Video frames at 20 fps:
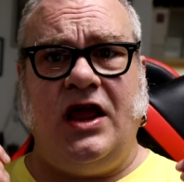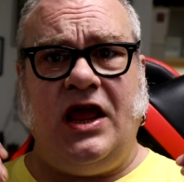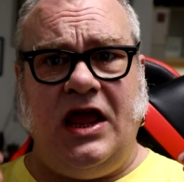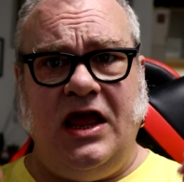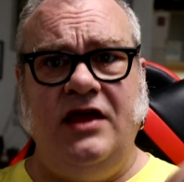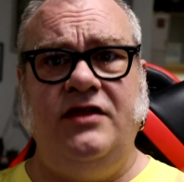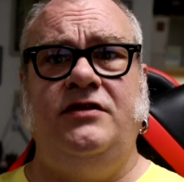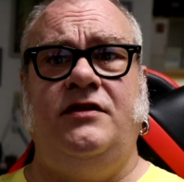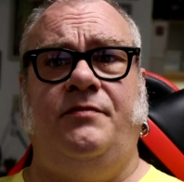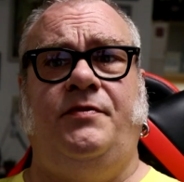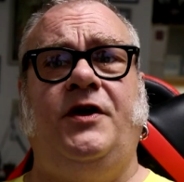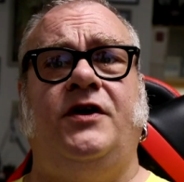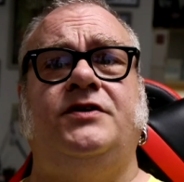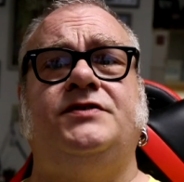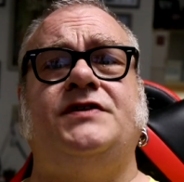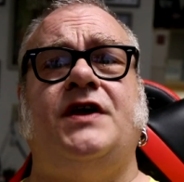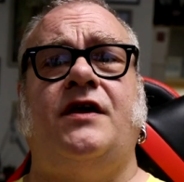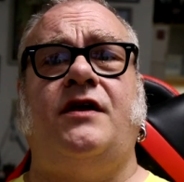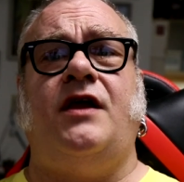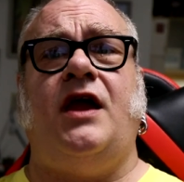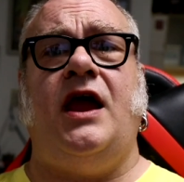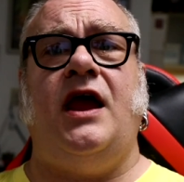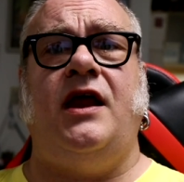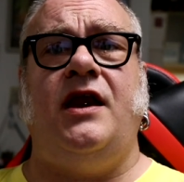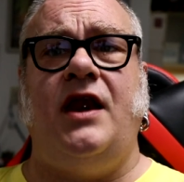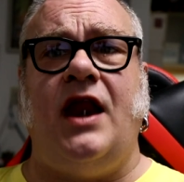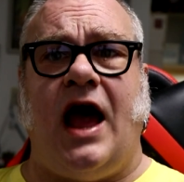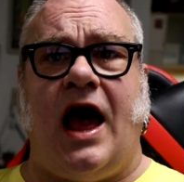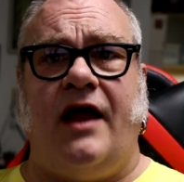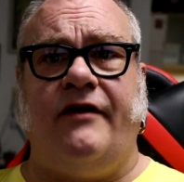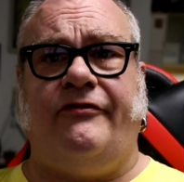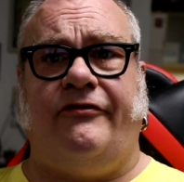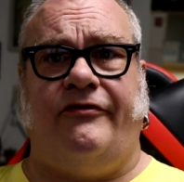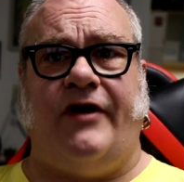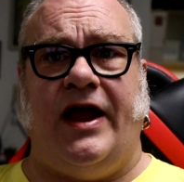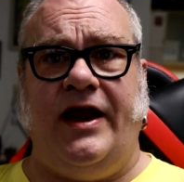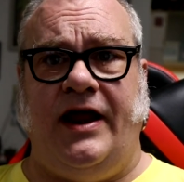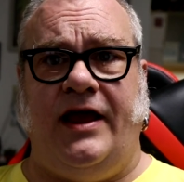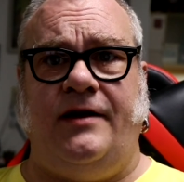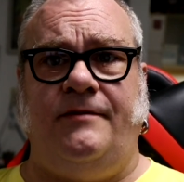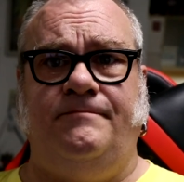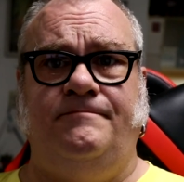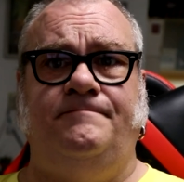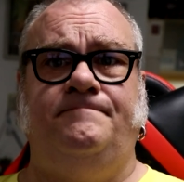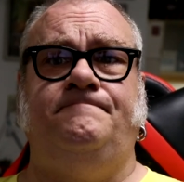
in the piercing and not fight it.